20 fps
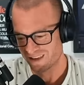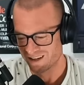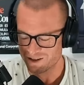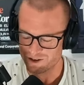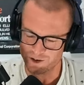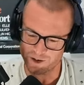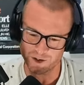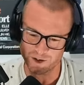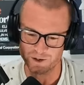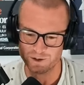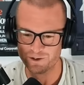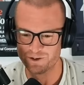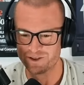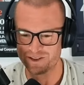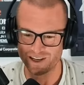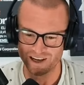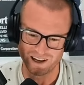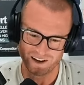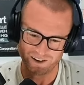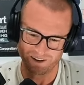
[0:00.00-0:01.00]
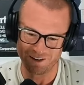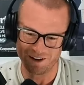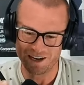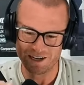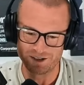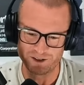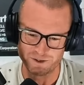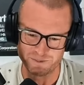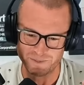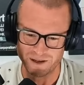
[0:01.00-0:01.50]
dudes that are
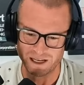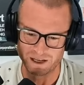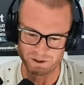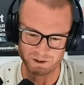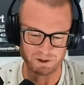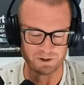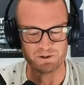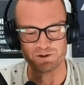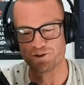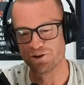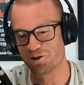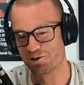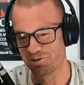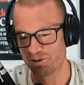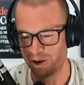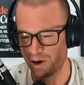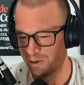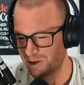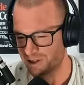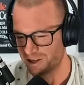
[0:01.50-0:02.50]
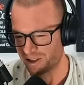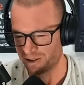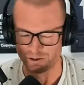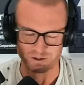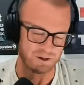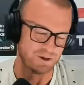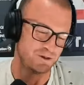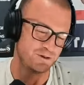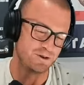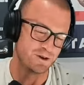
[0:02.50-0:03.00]
intermingled who don't know each other
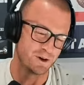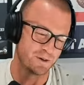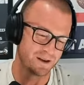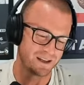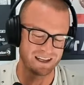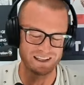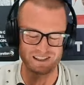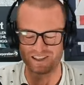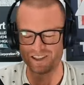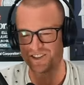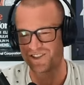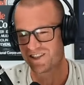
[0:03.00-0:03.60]
do know it it's just